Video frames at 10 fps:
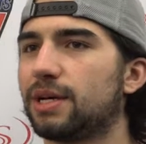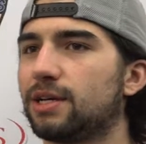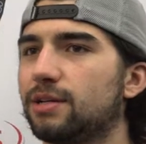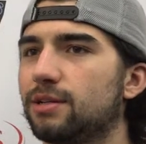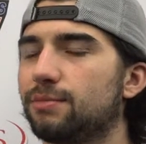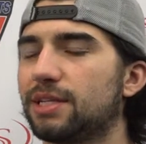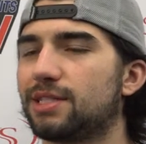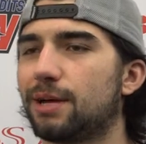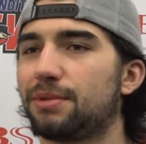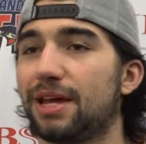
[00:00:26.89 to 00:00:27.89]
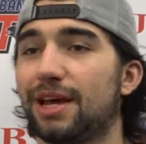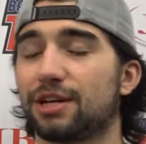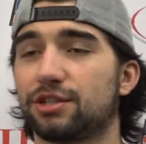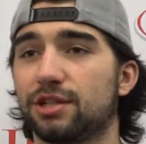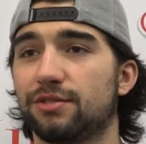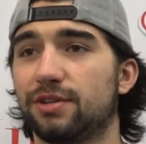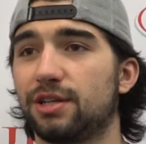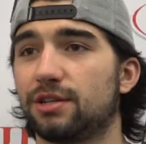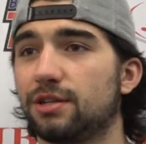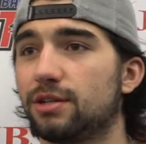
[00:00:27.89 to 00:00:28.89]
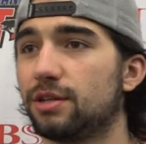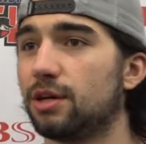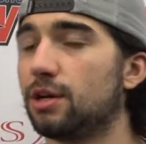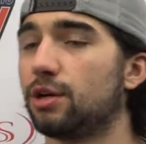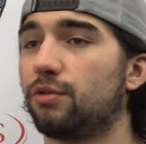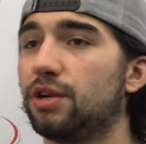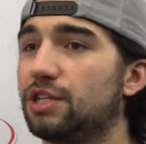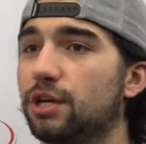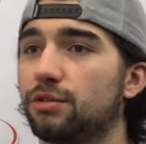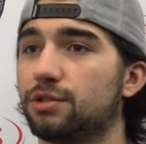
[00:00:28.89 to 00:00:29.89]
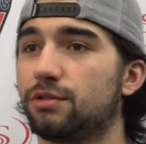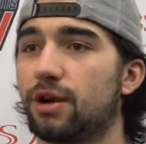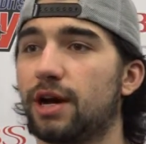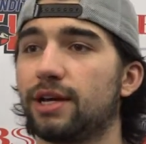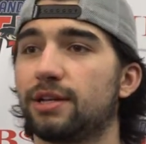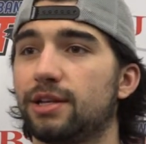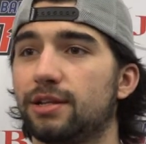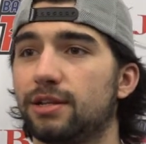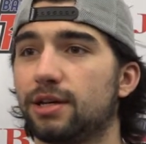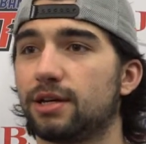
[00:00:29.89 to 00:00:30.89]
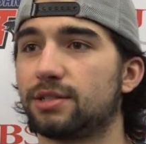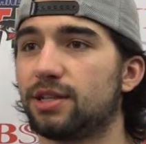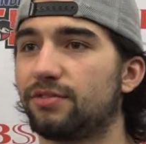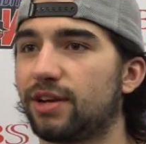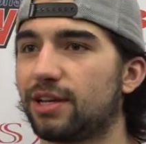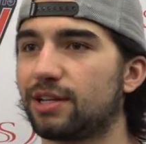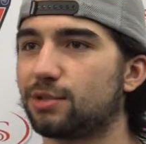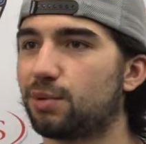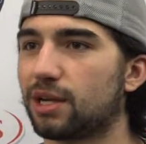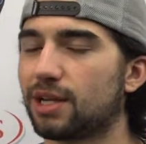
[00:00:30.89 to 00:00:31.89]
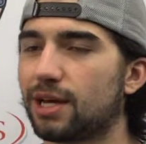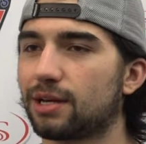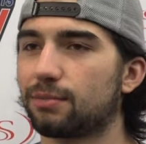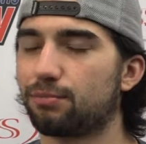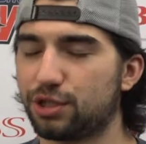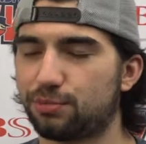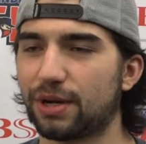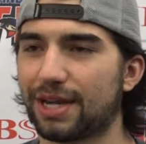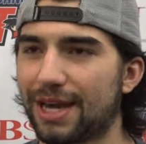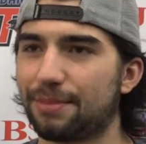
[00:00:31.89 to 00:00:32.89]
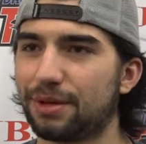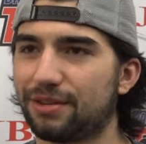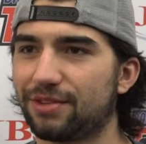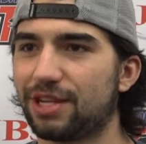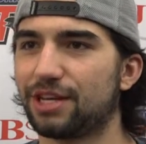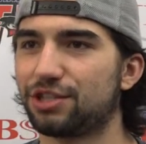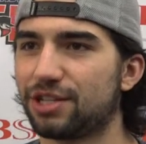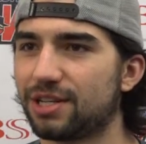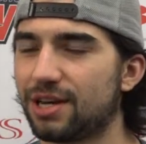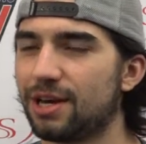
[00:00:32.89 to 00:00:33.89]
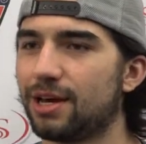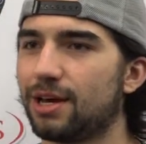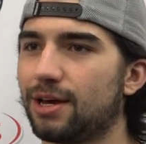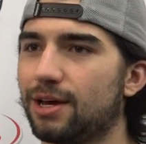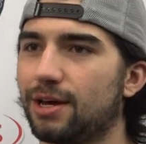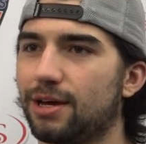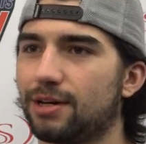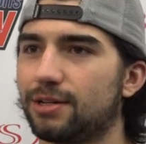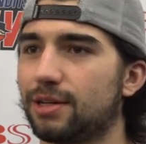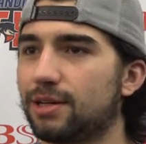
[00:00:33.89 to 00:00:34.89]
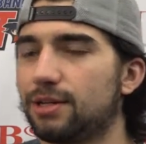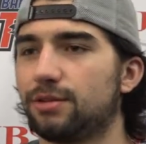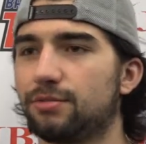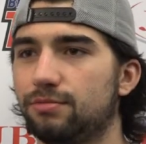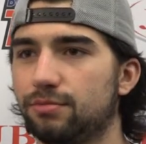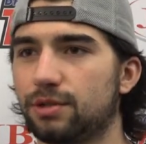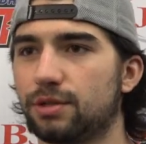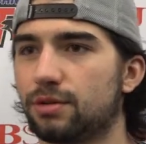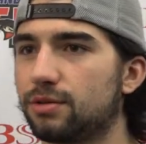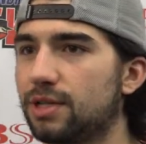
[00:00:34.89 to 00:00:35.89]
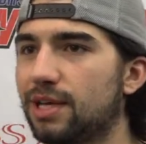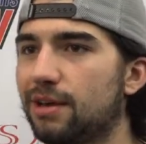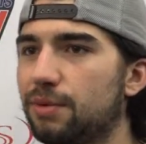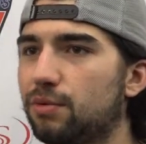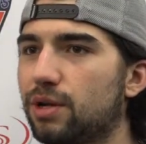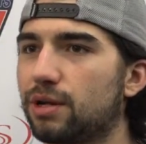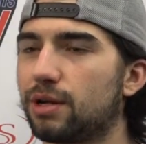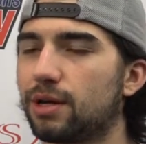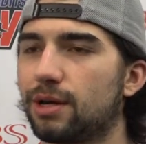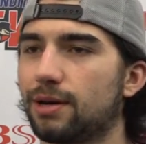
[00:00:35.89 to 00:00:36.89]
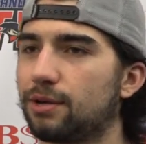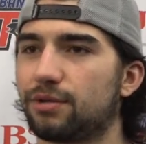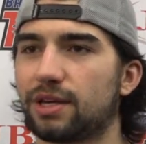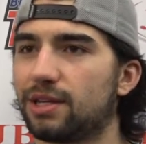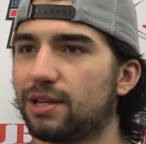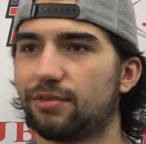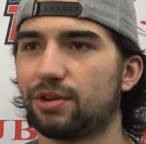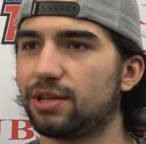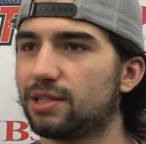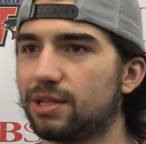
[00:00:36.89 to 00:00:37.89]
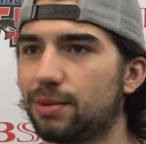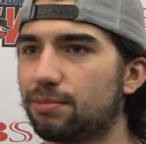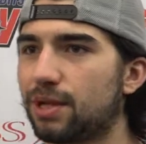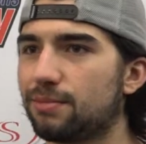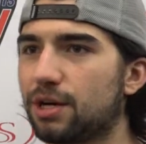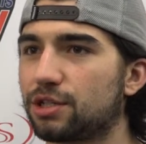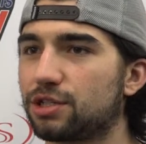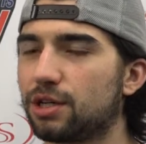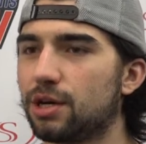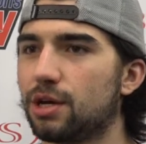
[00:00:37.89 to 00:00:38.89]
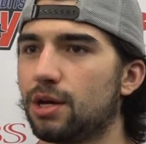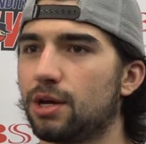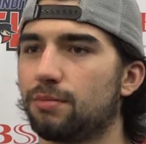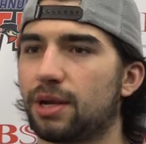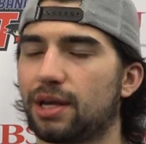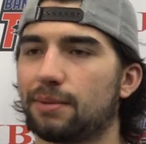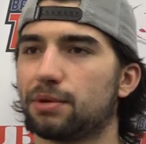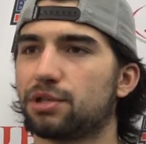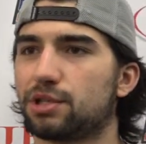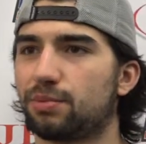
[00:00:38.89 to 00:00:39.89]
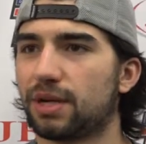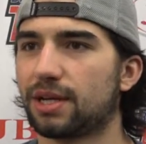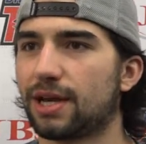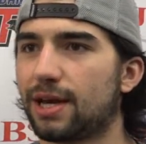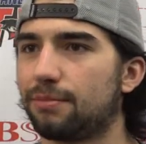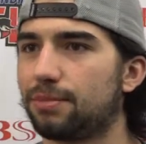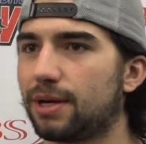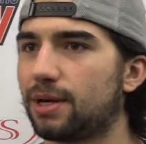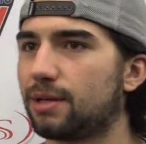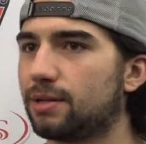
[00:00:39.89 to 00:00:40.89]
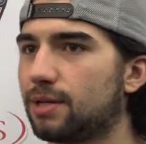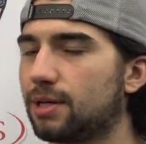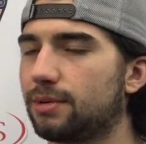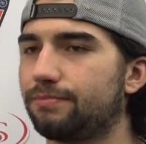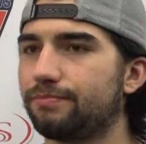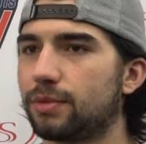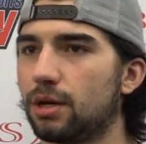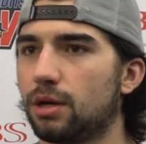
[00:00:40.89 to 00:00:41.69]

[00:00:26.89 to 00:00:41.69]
my, my stepdad actually if he could reach out to Ryan and uh, see if I could get a spring, spring camp invitation. Uh, and he, you know, he gave me one. Uh, I don't think he'd ever really seen me play much, but I came out to spring camp and um,